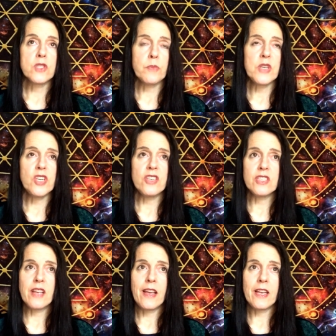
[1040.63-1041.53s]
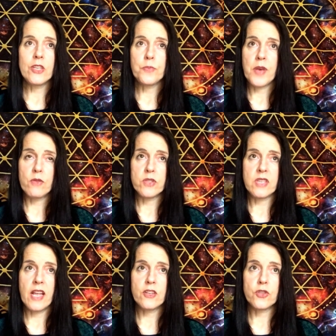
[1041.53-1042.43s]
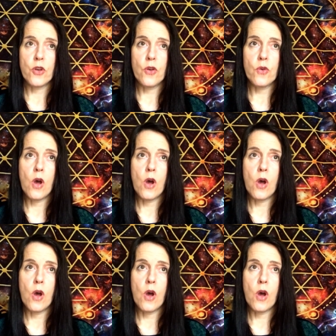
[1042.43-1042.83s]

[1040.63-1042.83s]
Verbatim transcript: smudging sage, palo santo,